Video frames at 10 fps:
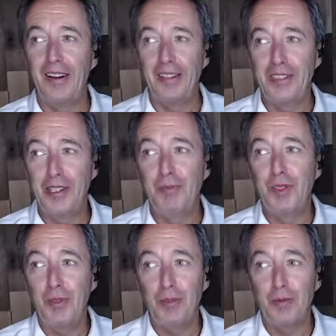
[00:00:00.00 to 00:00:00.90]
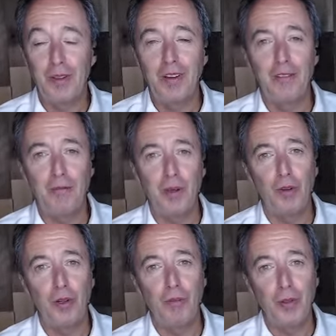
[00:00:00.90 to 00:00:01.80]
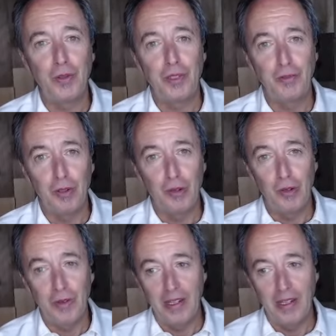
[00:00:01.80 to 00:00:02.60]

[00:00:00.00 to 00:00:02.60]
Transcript: seems to be, for a lot of people, the most difficult,